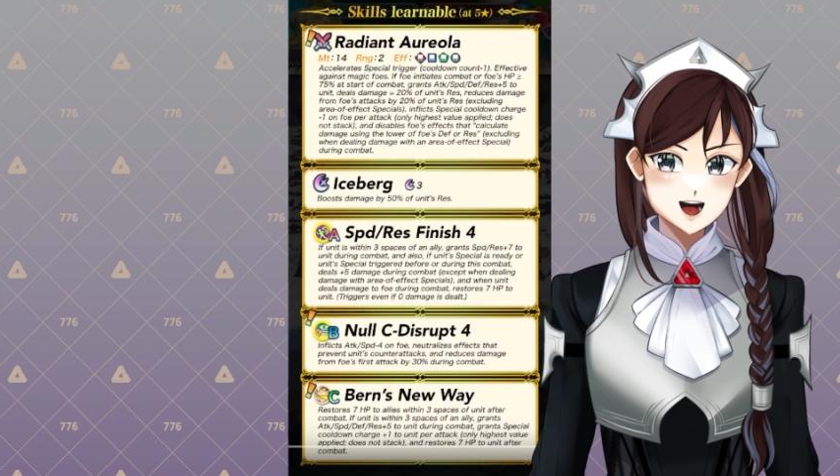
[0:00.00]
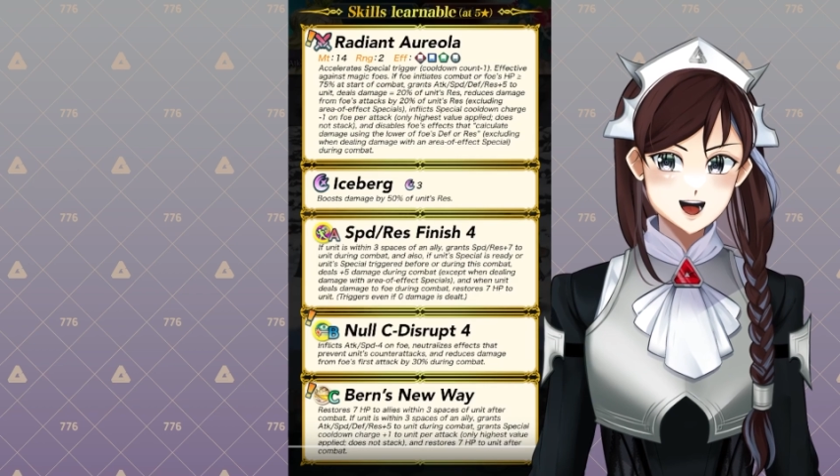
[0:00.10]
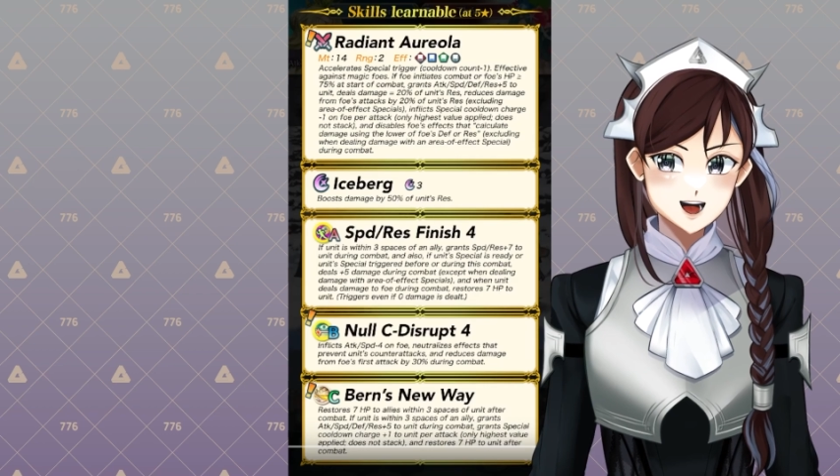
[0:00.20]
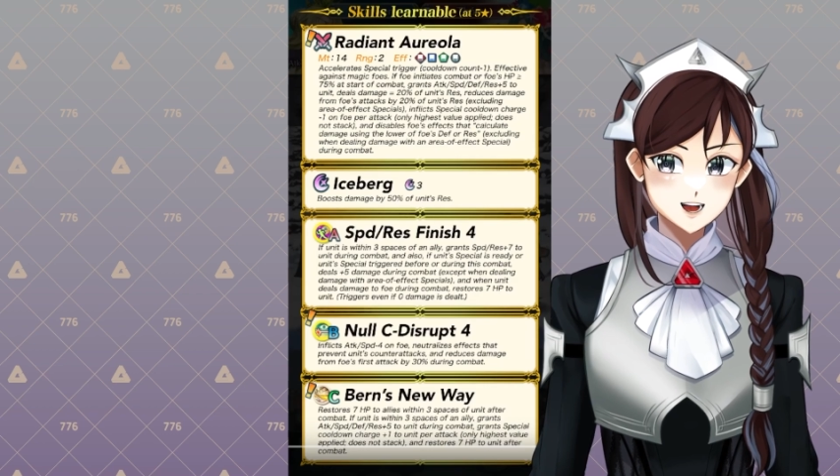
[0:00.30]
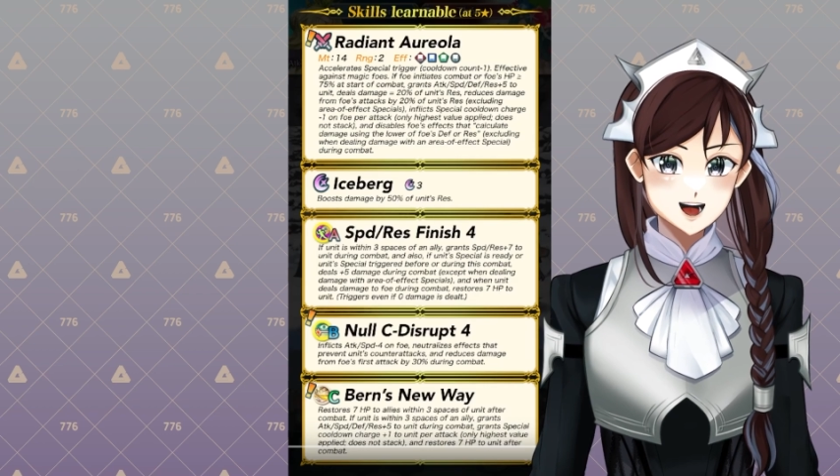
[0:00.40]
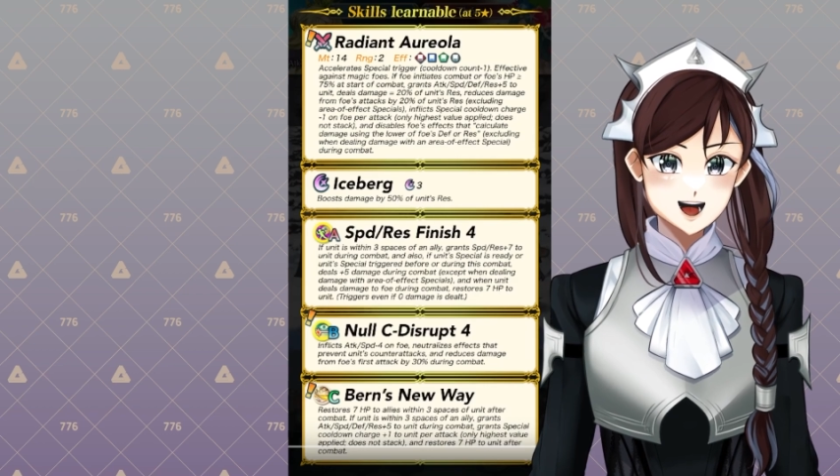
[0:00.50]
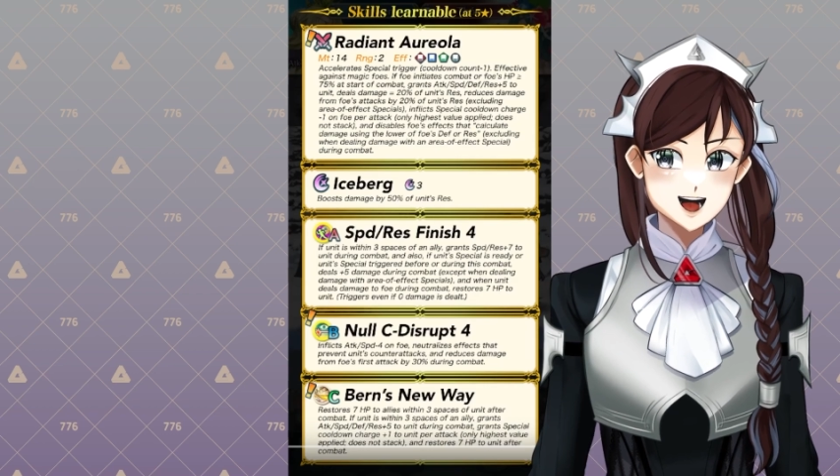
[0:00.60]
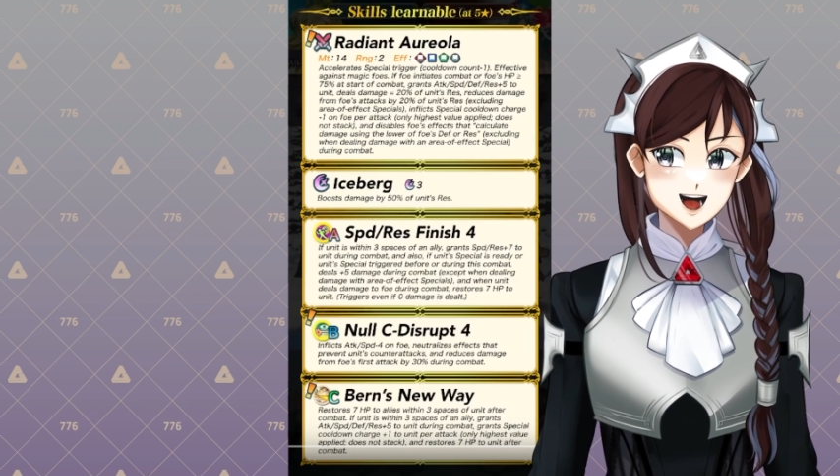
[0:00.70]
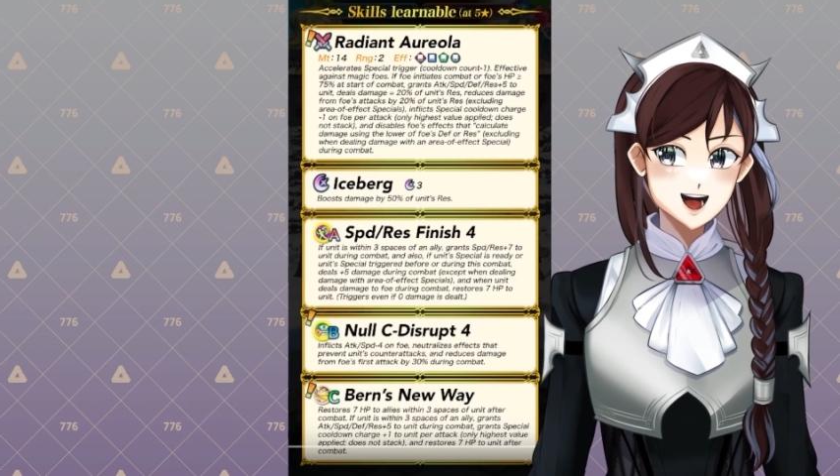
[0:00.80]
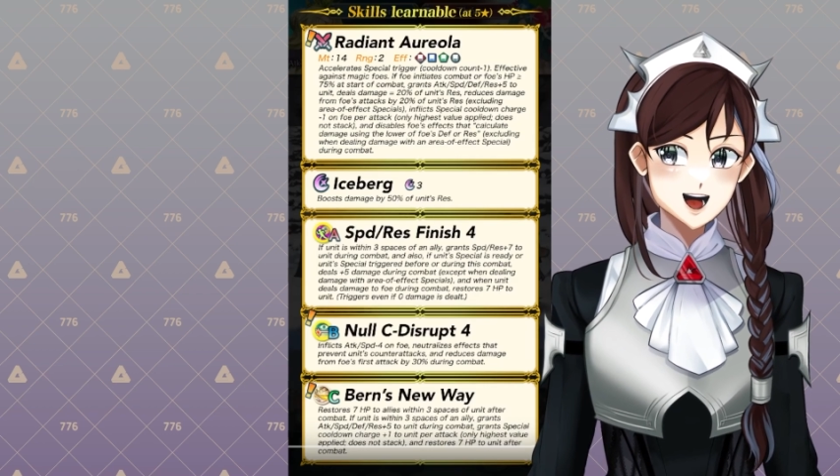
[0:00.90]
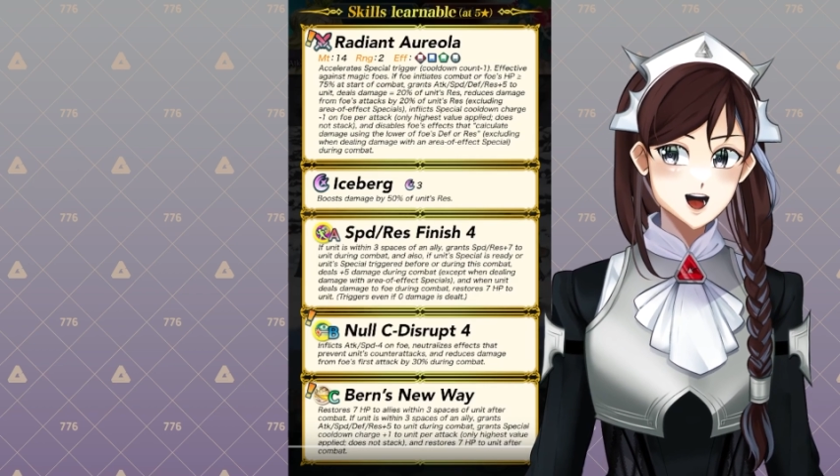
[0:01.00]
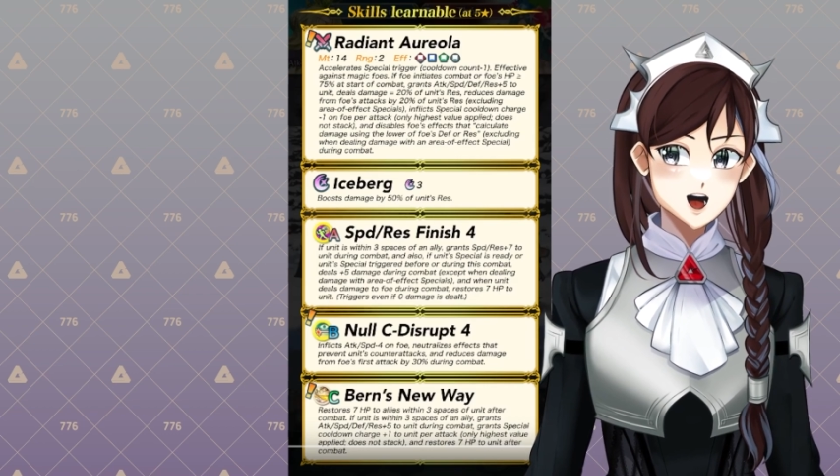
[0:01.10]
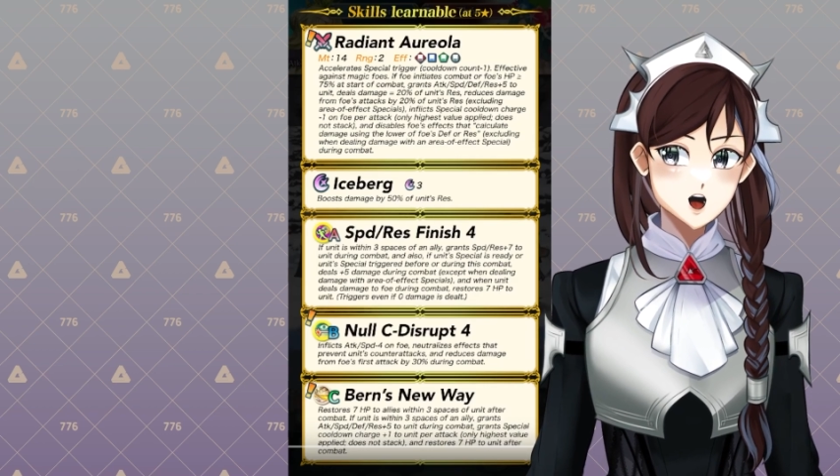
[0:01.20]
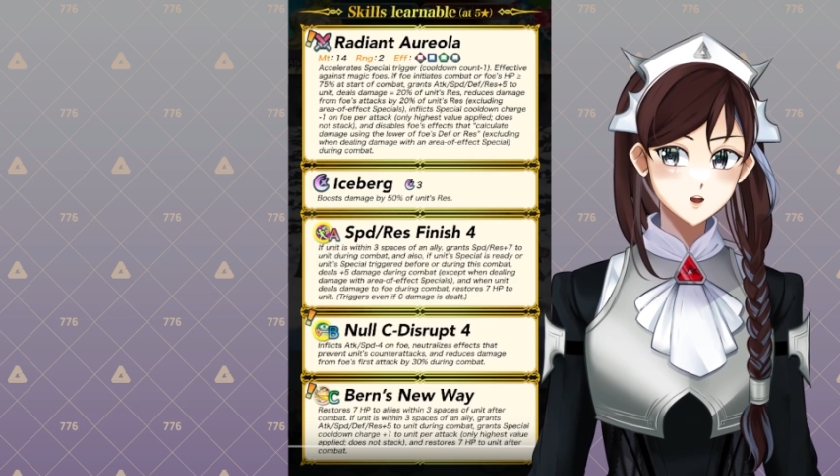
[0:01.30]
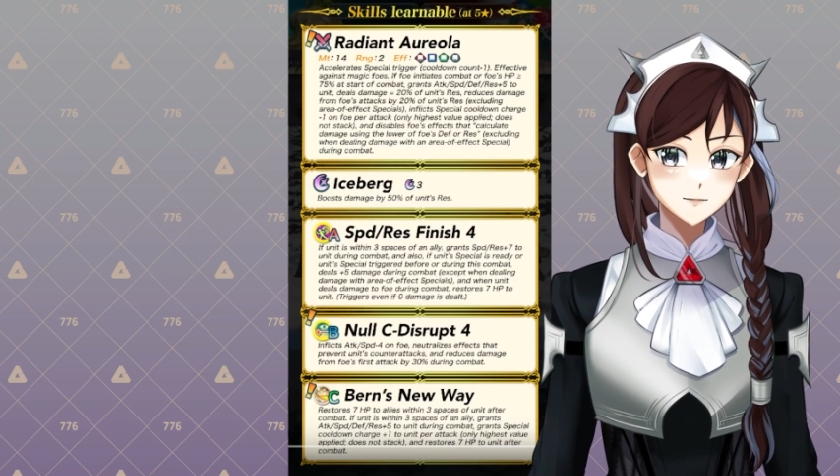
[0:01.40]
to see
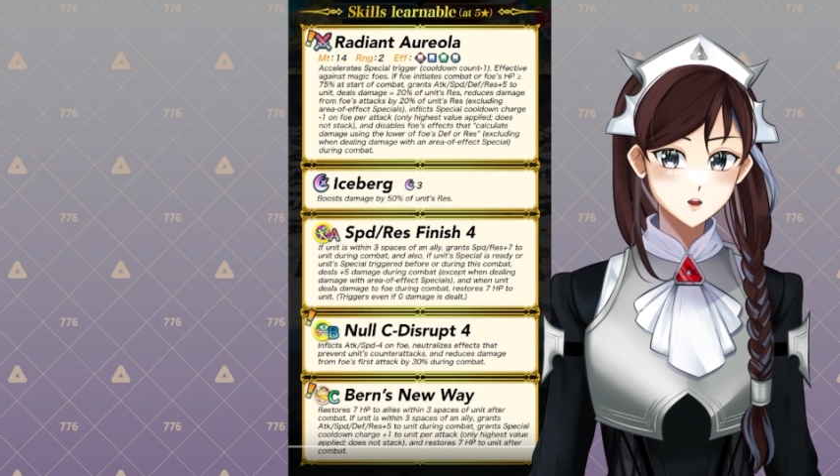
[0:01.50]
what